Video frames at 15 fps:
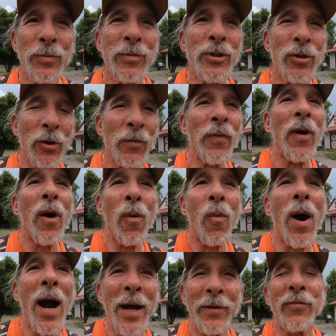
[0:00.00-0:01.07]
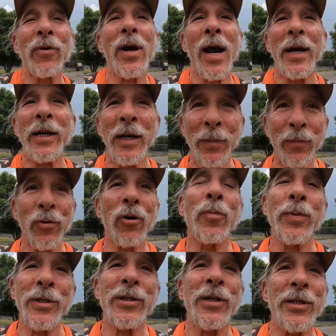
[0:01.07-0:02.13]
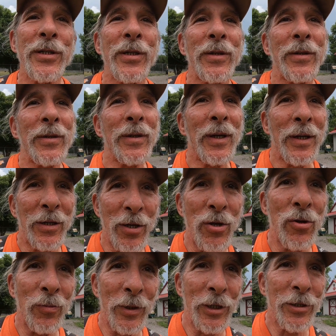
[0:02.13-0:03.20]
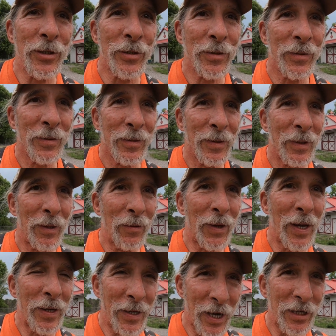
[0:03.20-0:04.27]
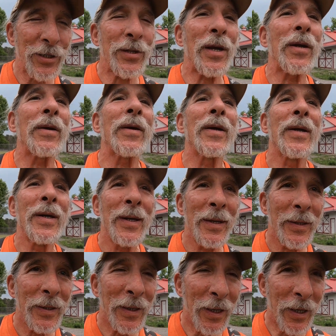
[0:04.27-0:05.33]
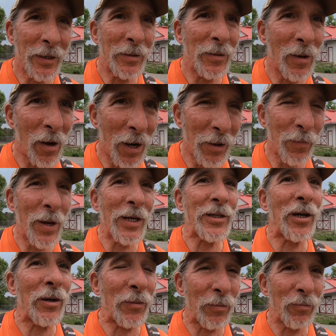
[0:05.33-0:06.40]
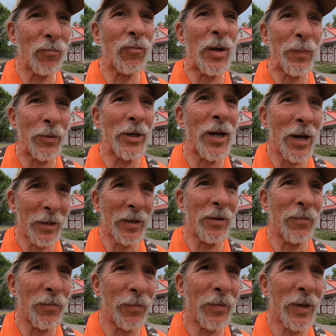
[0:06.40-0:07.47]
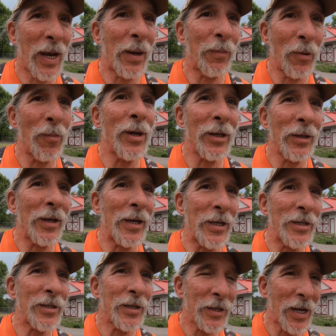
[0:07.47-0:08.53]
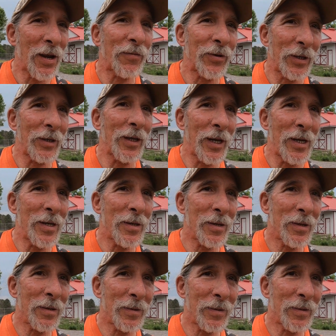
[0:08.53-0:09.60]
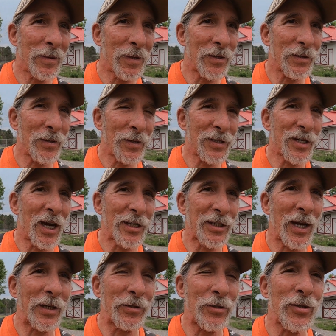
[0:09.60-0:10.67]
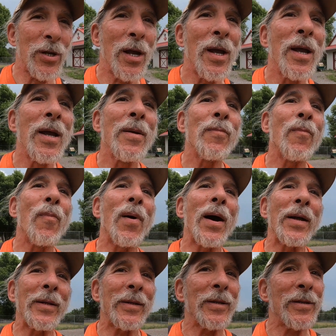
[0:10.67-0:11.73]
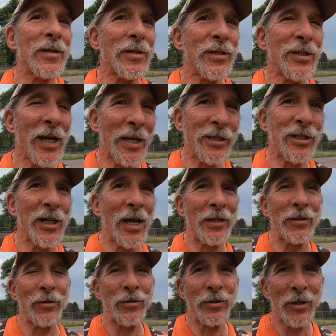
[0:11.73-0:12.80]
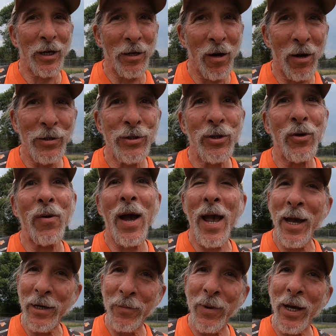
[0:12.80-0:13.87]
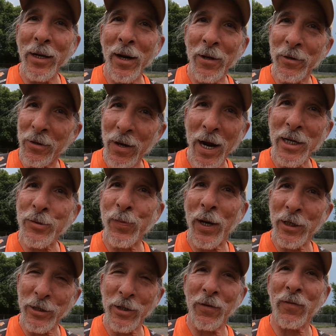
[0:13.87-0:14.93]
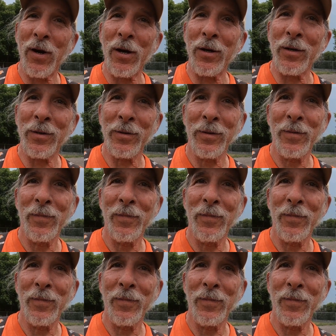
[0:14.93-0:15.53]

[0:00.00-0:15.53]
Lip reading: serve a wide variety of purposes in humans. Okay, yes, they can augment our reproductive capabilities, definitely, the sex centers. But the sex centers can also animate other aspects of our